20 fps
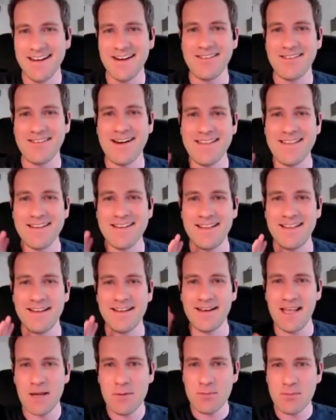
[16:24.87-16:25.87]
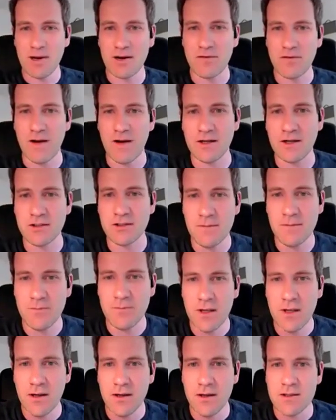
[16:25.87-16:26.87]
rather than impact factor.
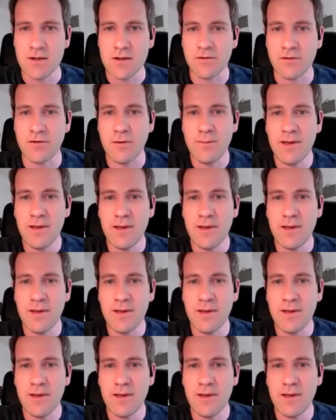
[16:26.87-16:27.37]
So for me,